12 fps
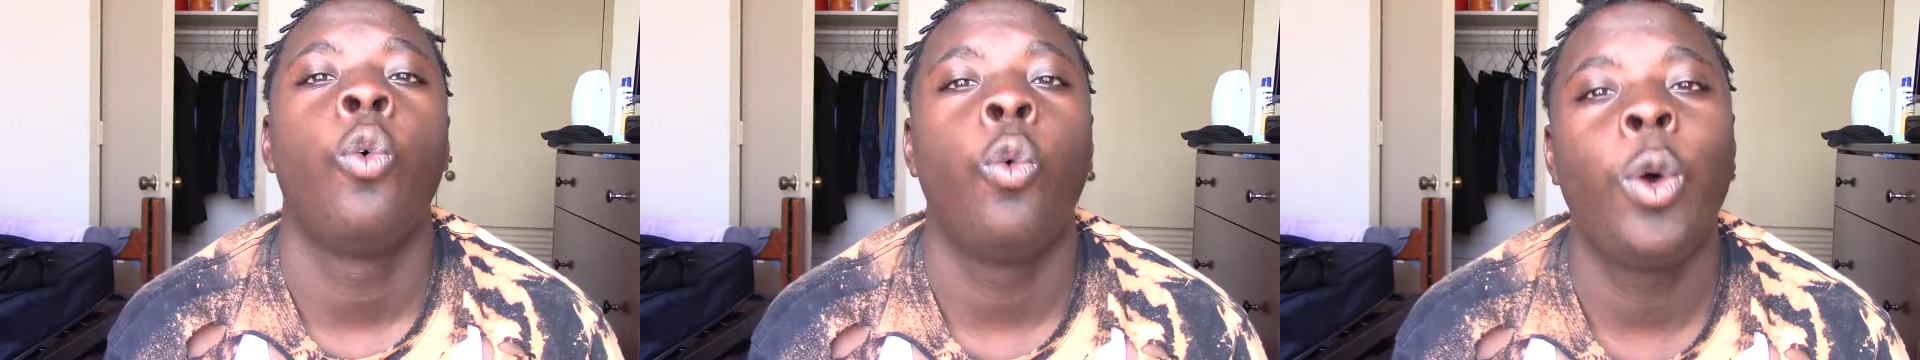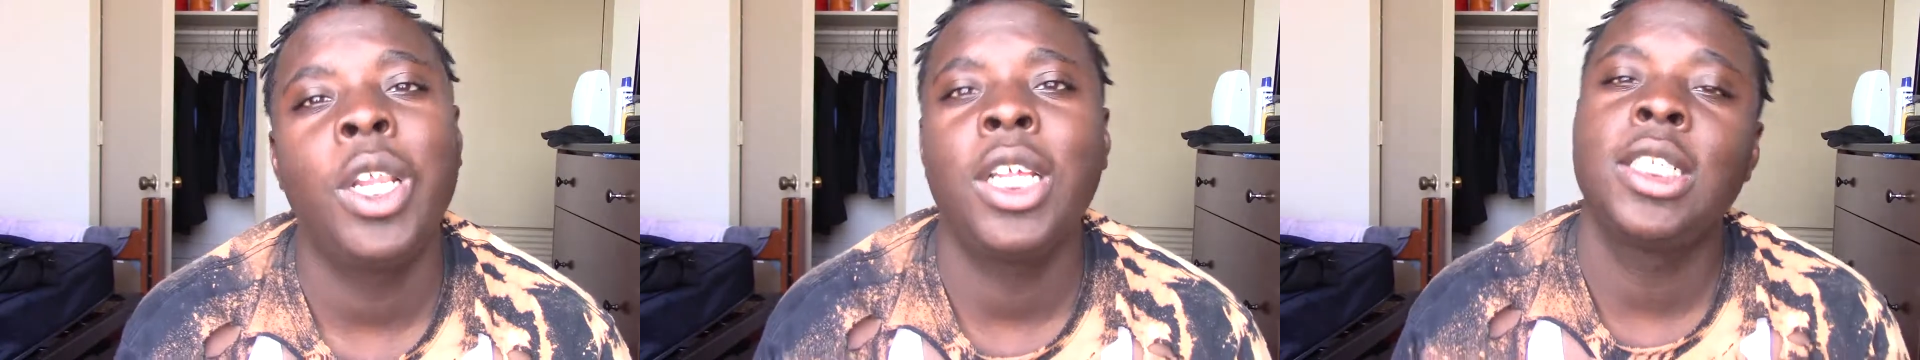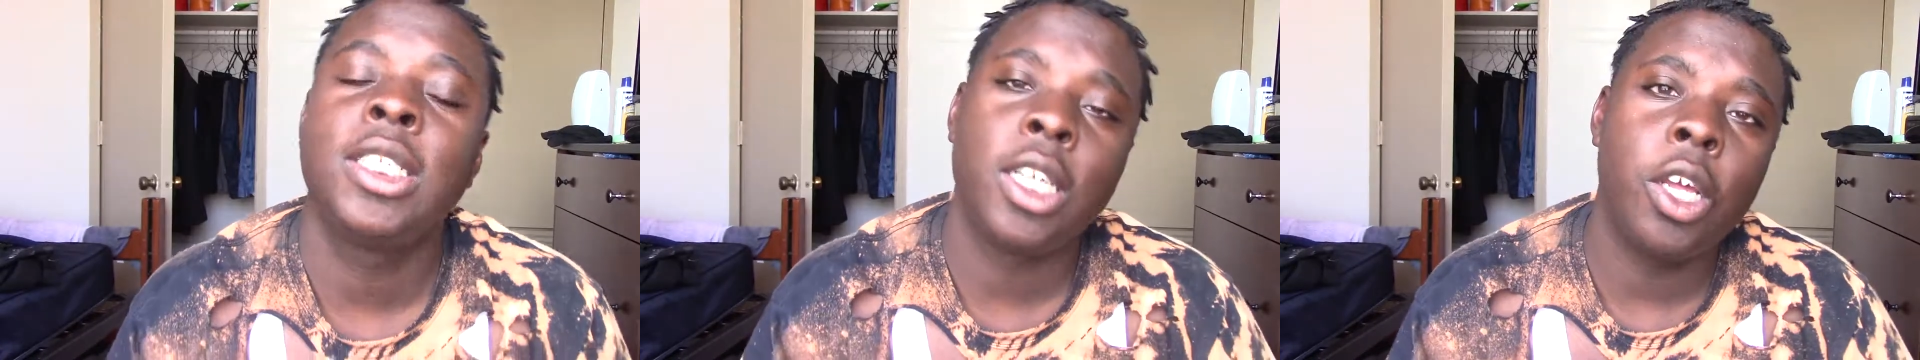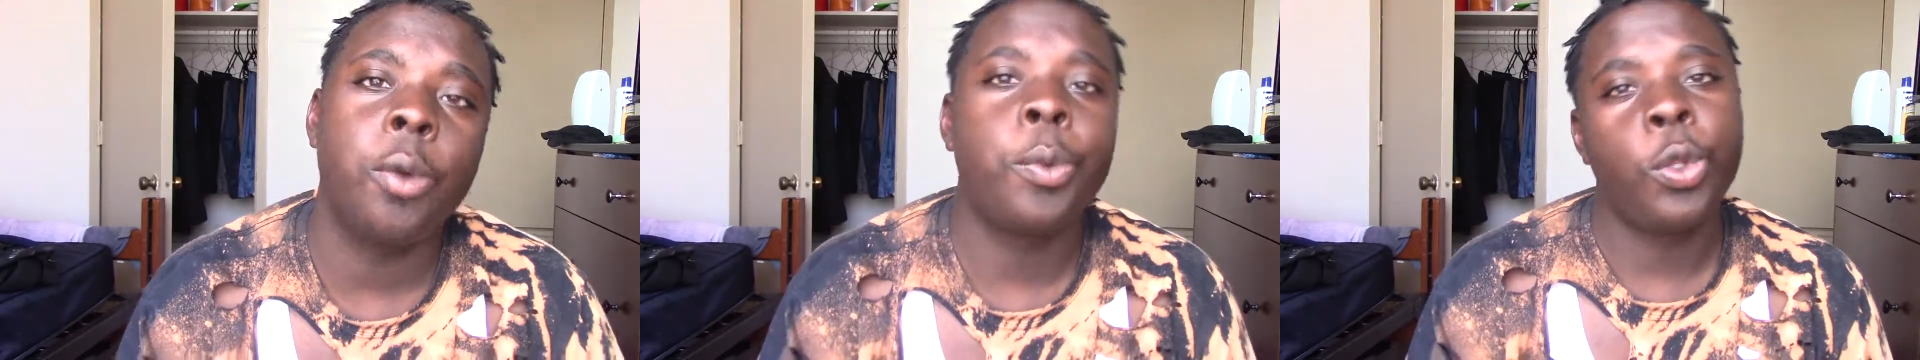What is
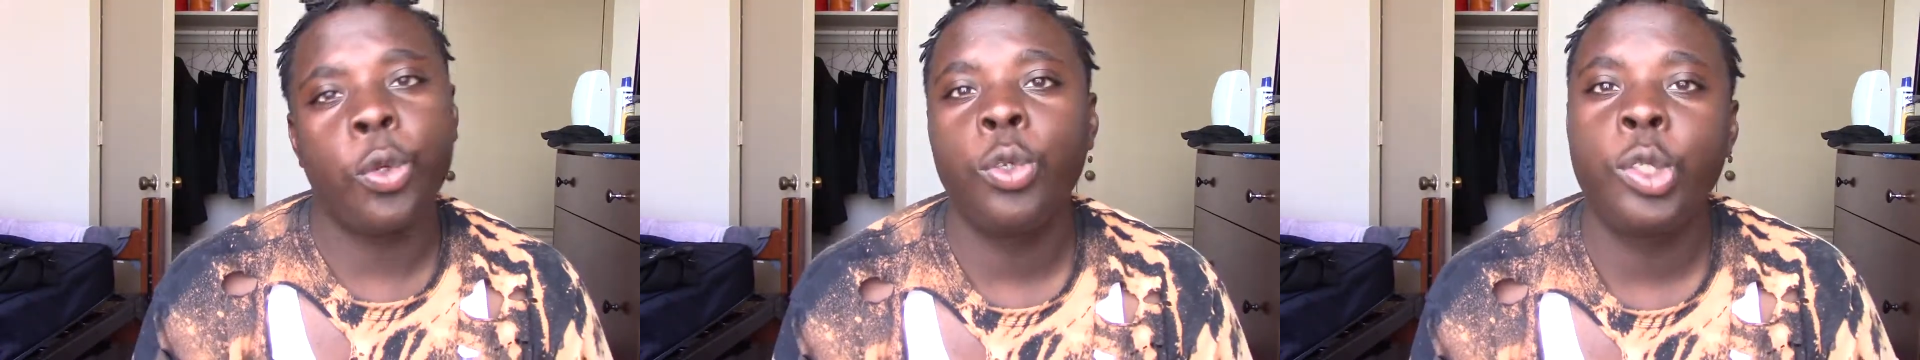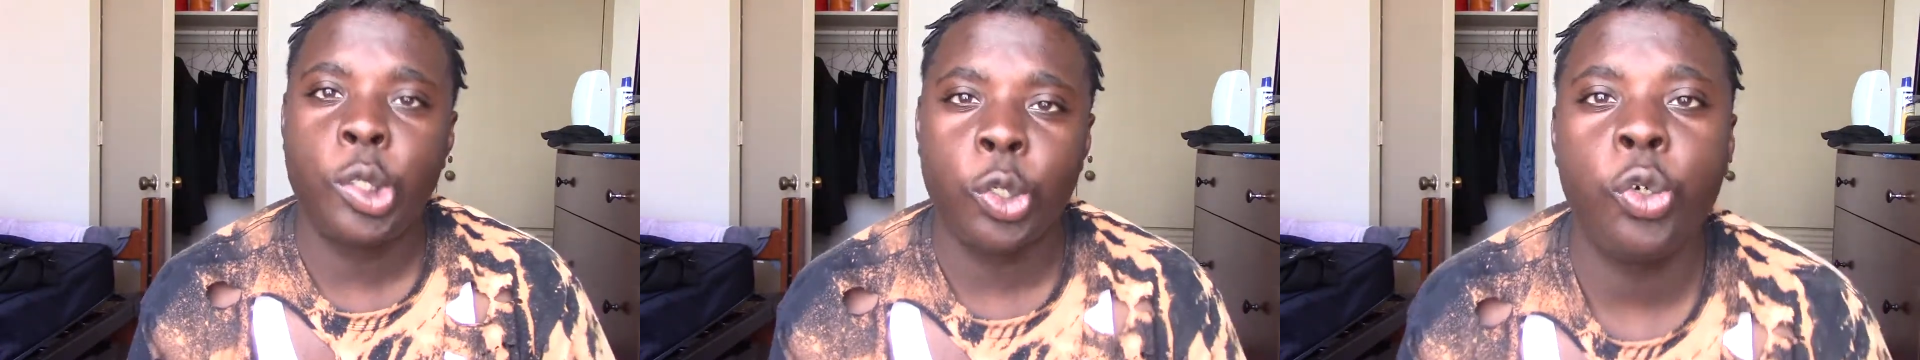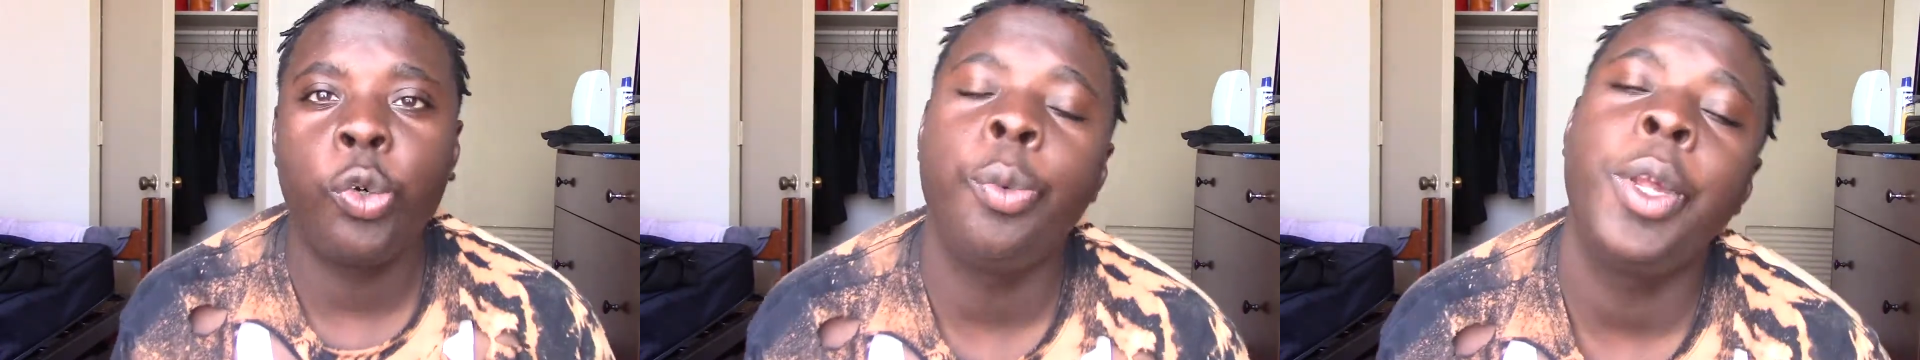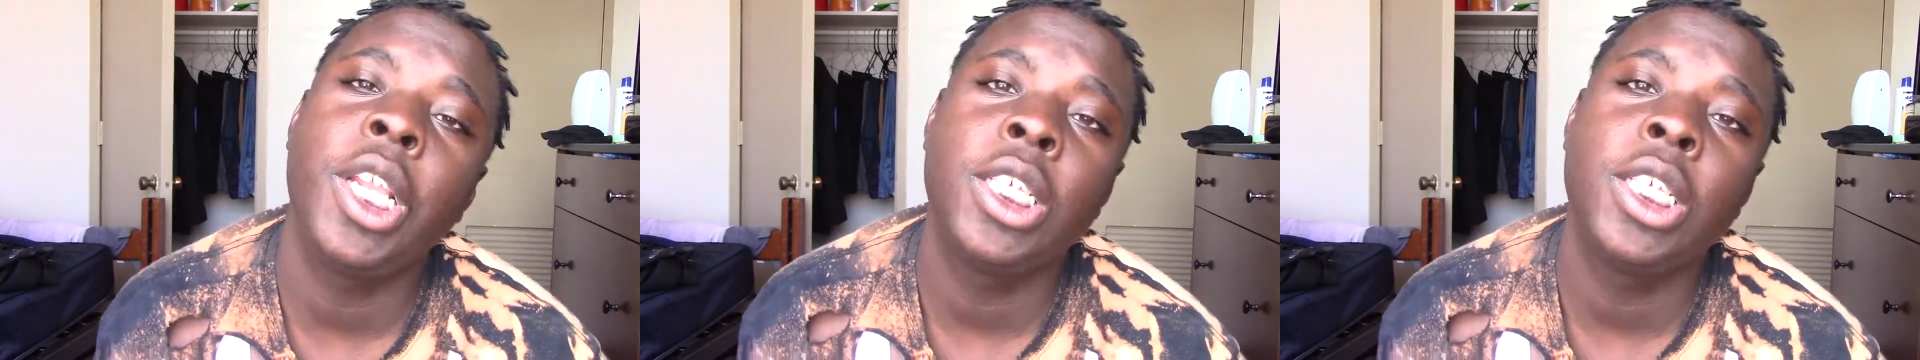up, YouTube?